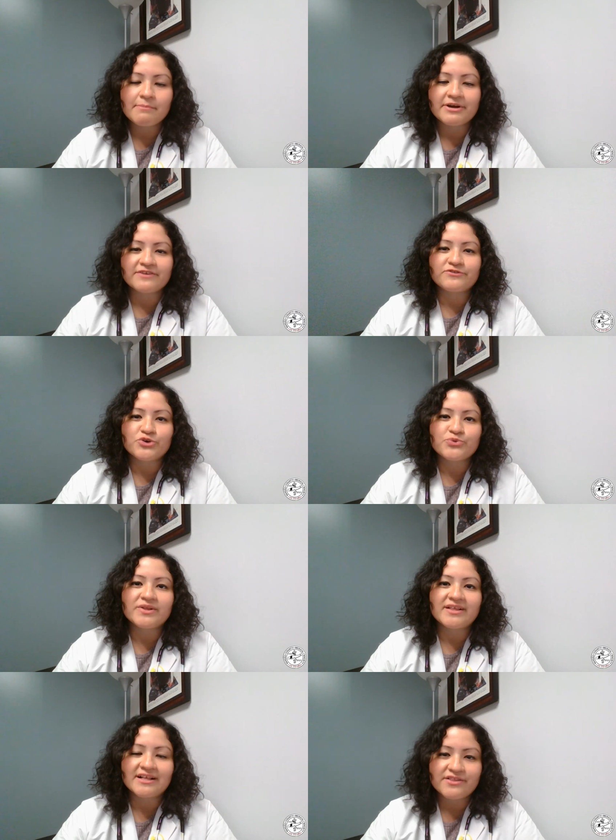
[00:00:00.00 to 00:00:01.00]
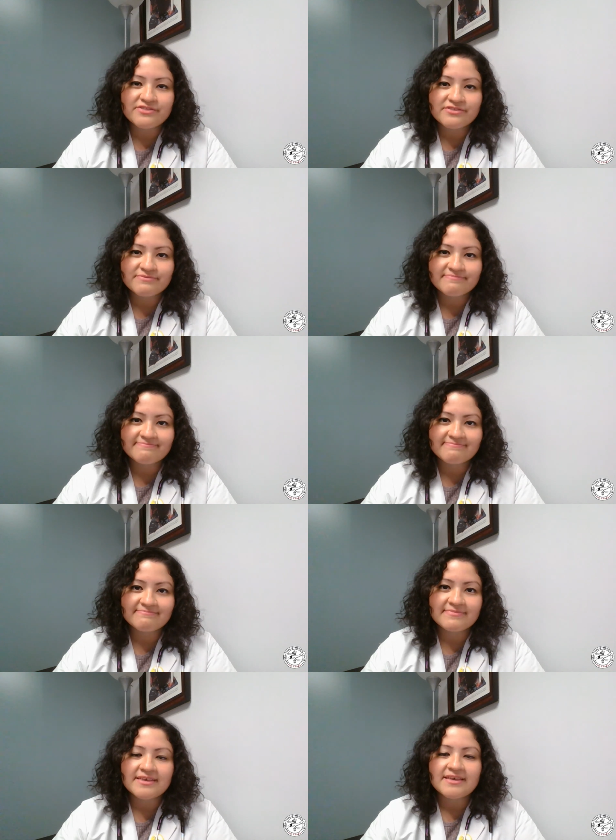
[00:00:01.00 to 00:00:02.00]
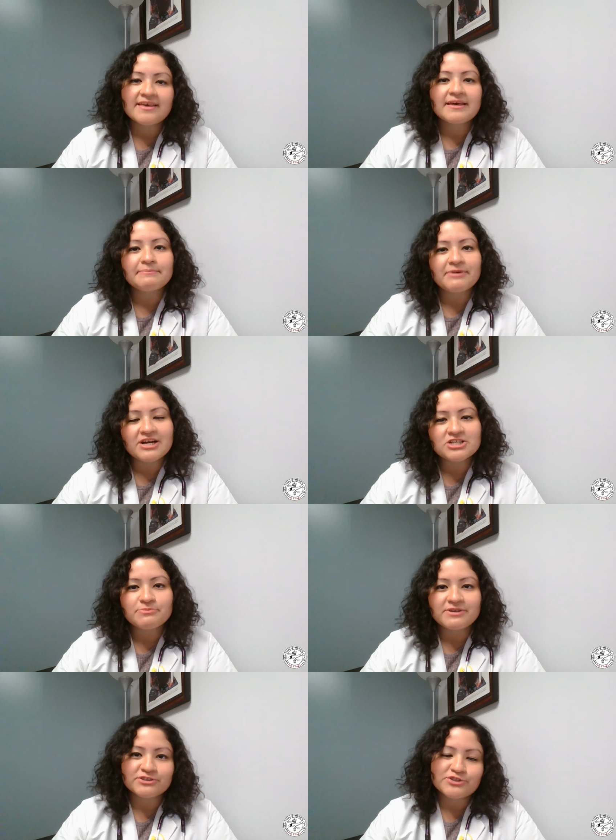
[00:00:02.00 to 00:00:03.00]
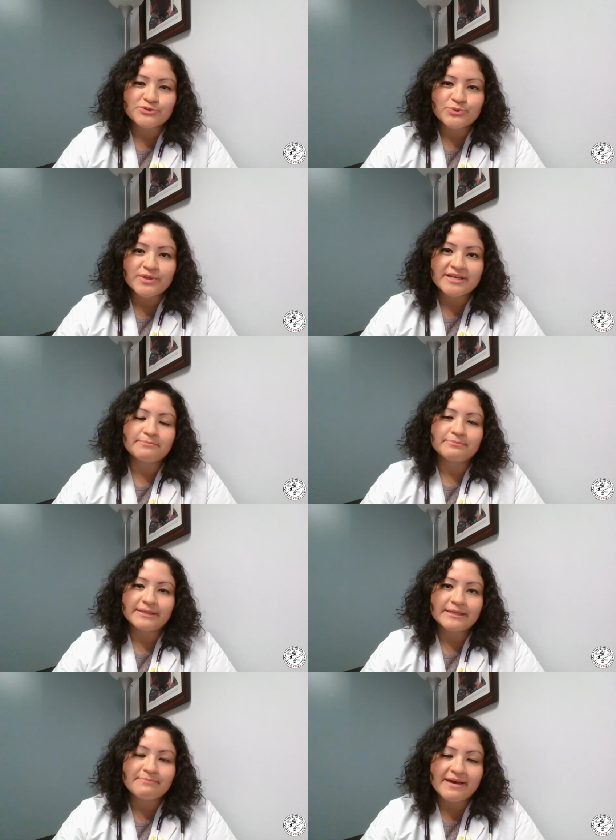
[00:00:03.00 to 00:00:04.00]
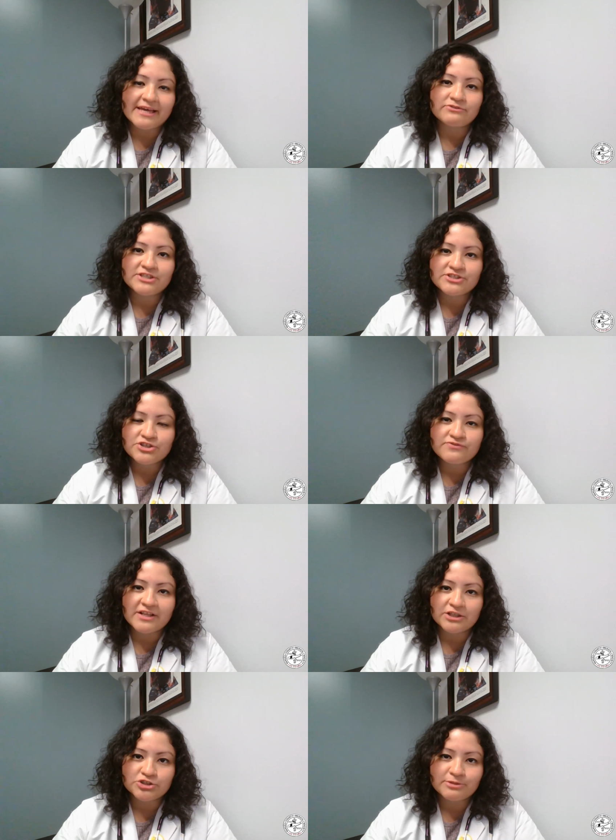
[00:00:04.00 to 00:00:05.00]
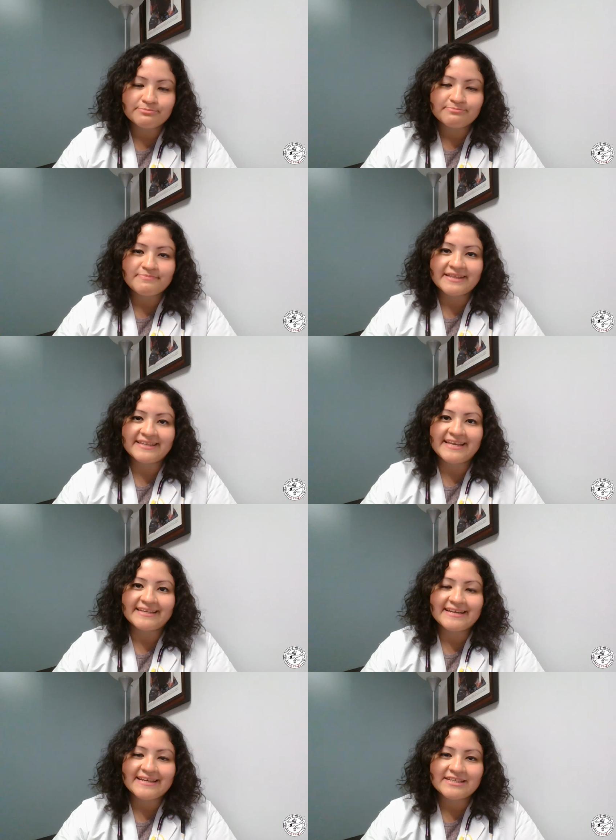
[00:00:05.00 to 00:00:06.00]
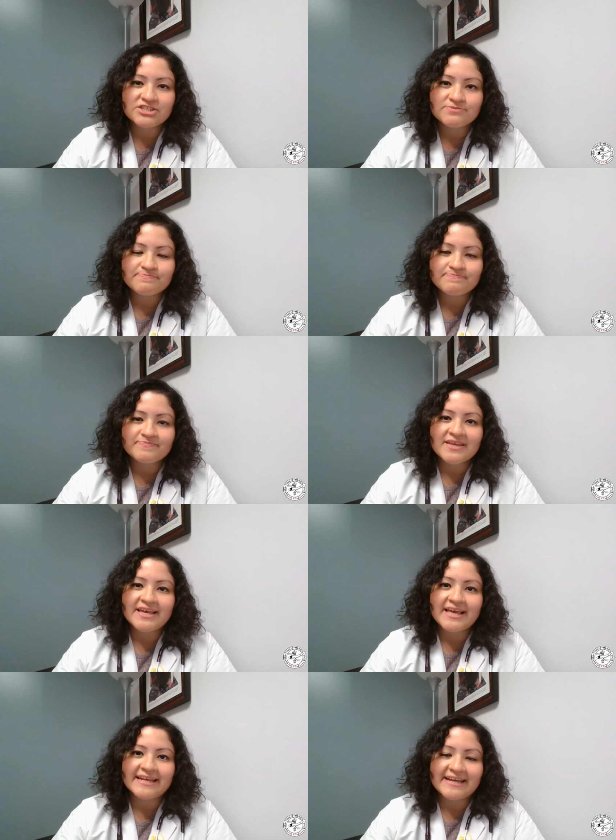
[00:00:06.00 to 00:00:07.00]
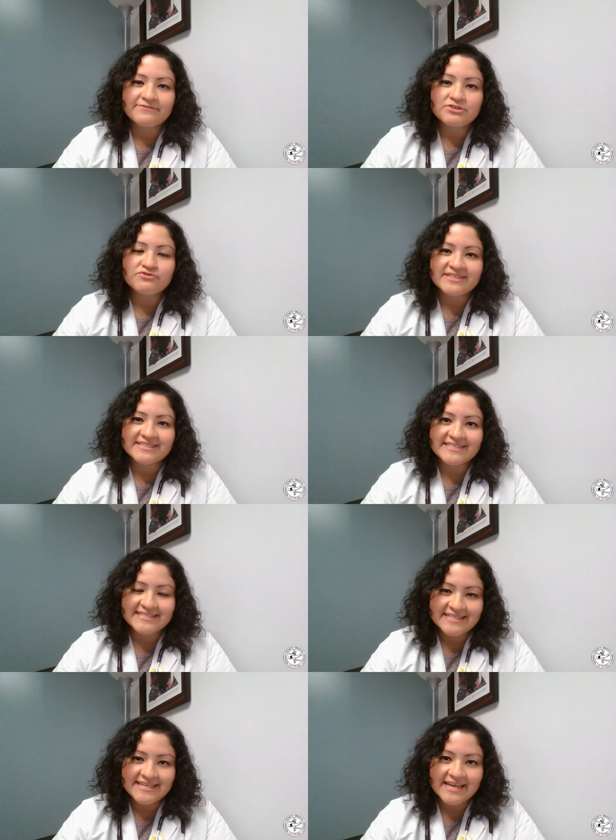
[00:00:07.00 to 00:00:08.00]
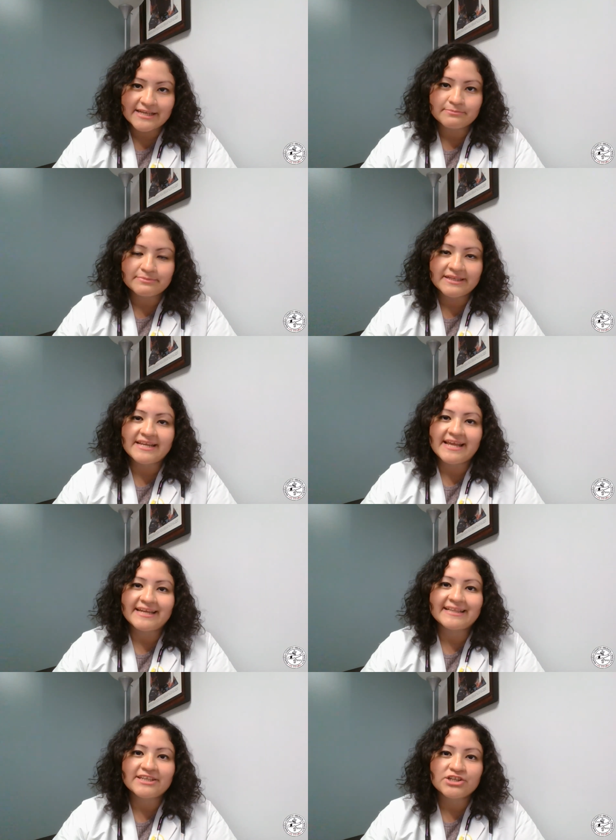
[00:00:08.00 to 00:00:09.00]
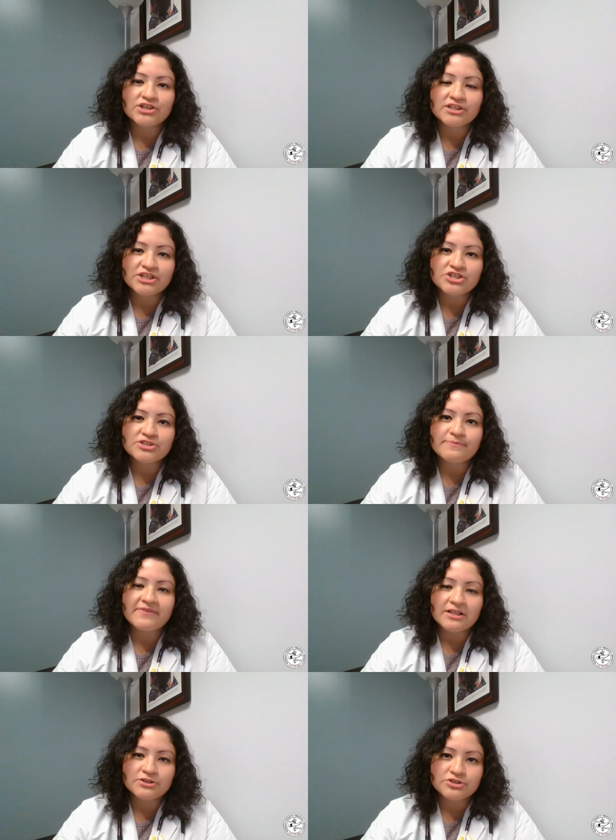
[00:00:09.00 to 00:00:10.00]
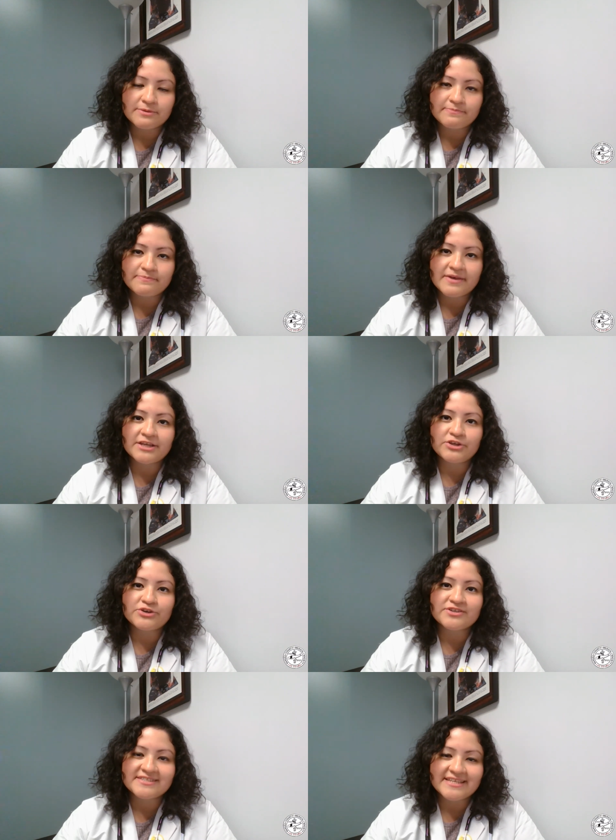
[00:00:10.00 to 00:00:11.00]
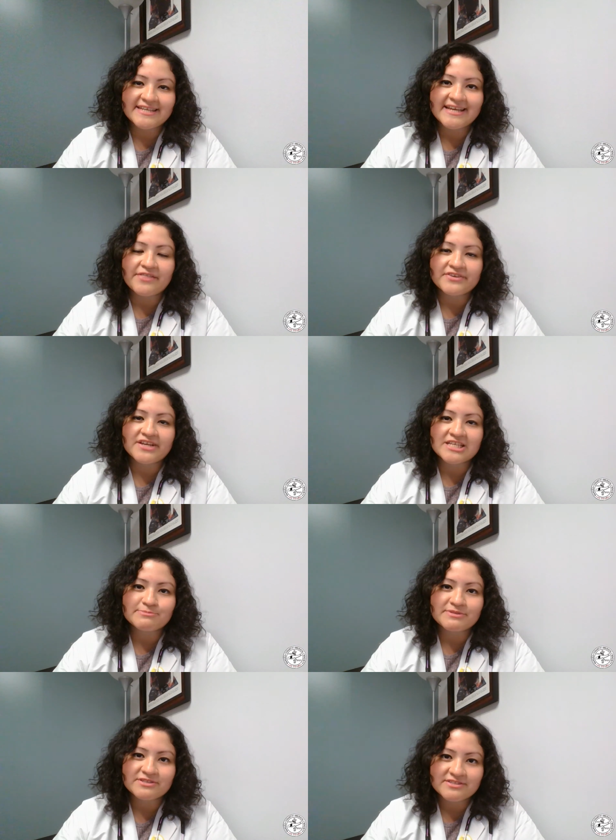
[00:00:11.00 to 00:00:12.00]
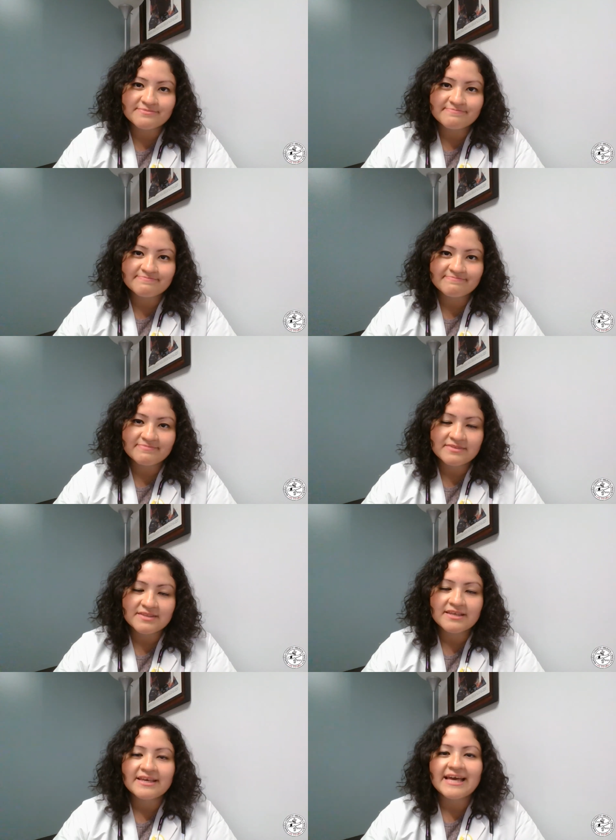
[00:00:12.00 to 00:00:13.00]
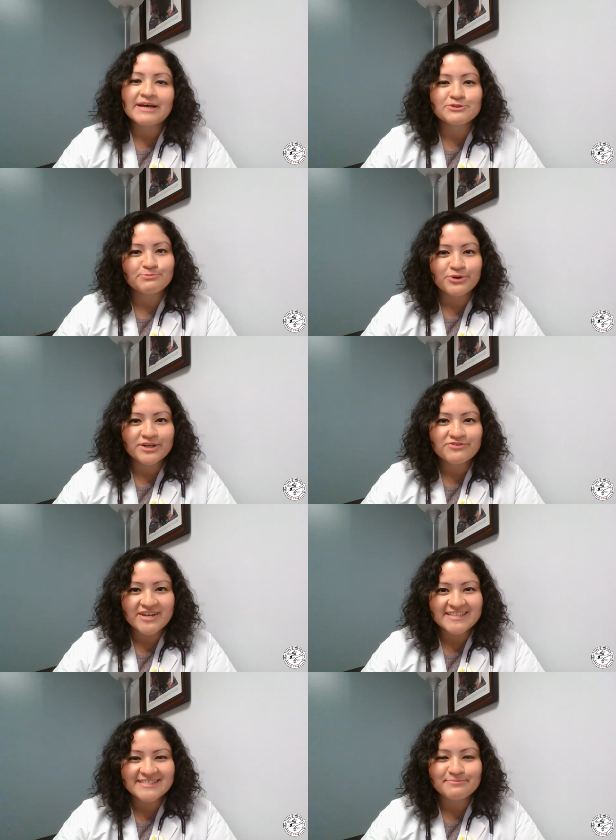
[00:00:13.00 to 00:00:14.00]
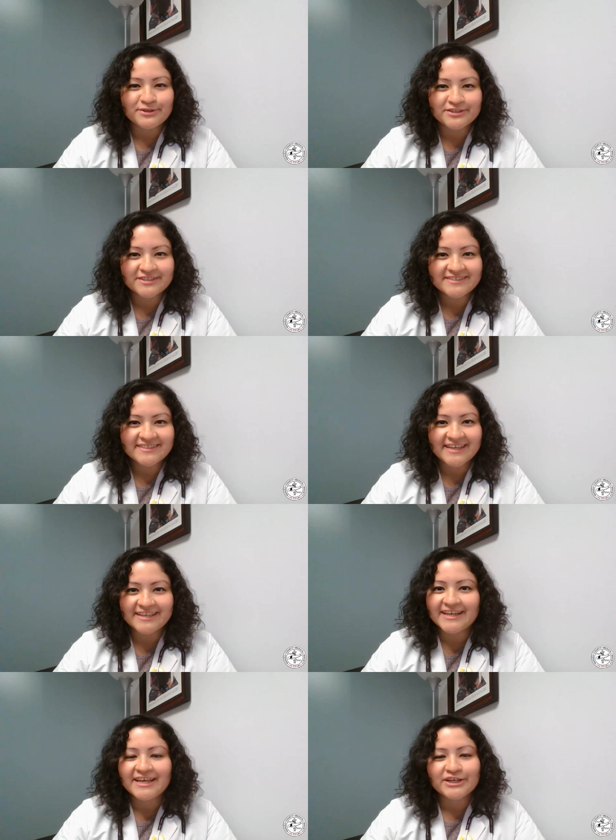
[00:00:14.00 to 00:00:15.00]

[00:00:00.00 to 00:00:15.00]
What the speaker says: part of Northwell Health. Prior to medical school, I completed my research fellowship at the NIH, and after residency, I completed a clinical leadership fellowship at New York City Health and Hospitals. I was born and raised in Brooklyn. I